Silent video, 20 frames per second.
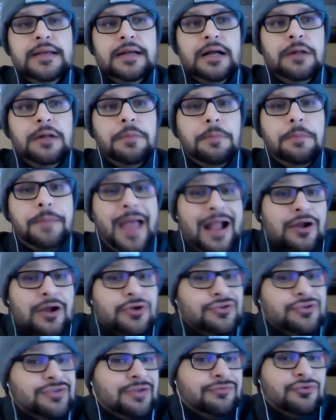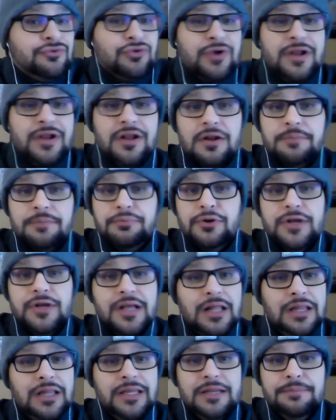The Packers have created a pretty
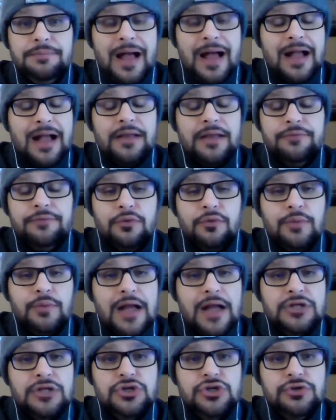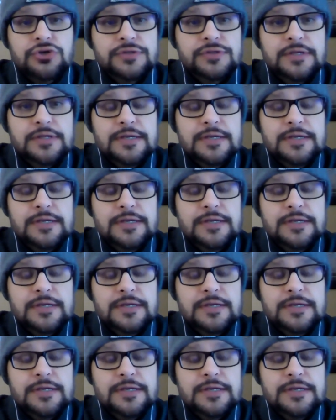clean pocket for Rodgers,